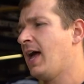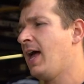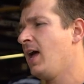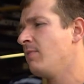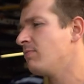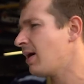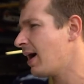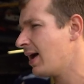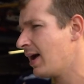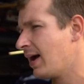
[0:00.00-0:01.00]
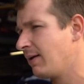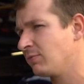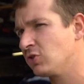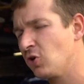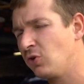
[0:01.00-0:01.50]
I
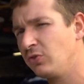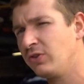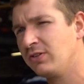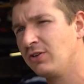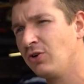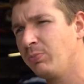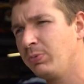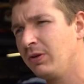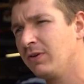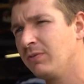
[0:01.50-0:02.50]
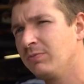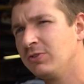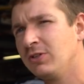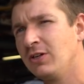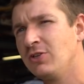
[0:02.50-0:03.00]
am told there's a couple of them
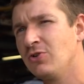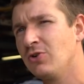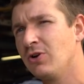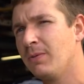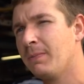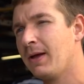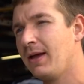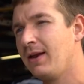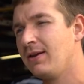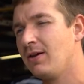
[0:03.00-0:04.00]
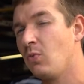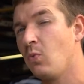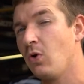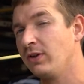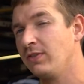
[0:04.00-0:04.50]
still in Europe and
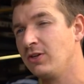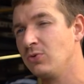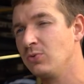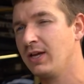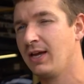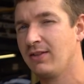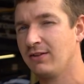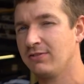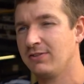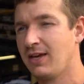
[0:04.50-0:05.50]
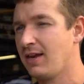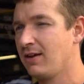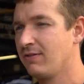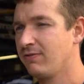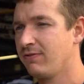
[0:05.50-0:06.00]
one in the UK that's getting
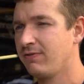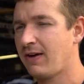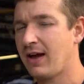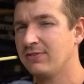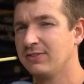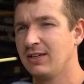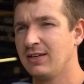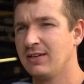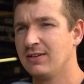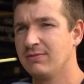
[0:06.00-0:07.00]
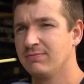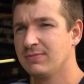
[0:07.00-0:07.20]
a 5-cylinder